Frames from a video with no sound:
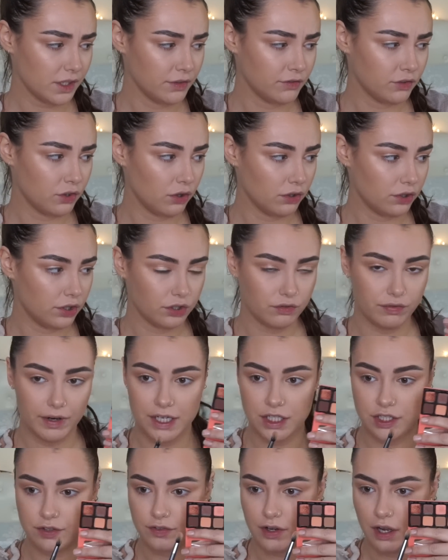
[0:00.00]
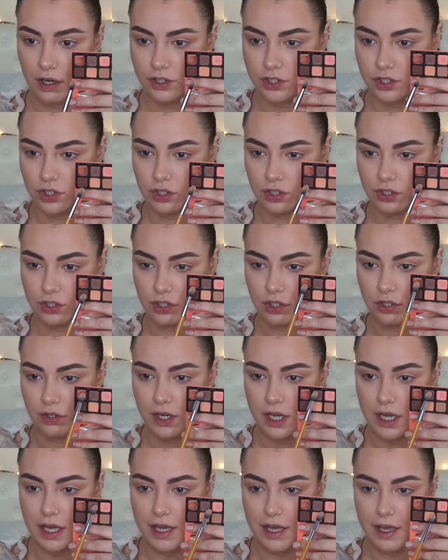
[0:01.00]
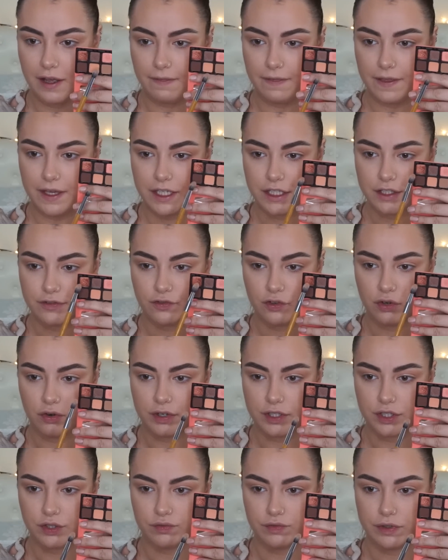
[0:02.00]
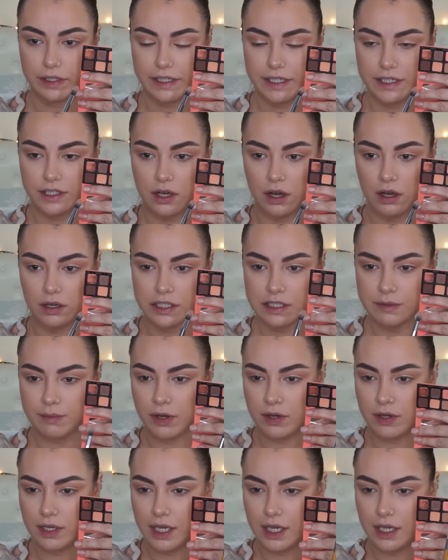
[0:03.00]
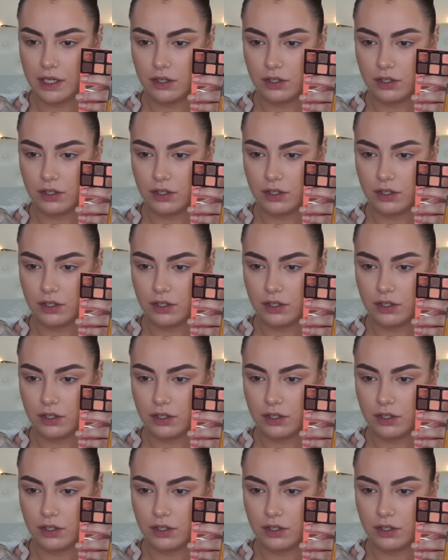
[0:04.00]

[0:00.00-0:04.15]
I've got a good range of colours you could do these for as a really dark smoky.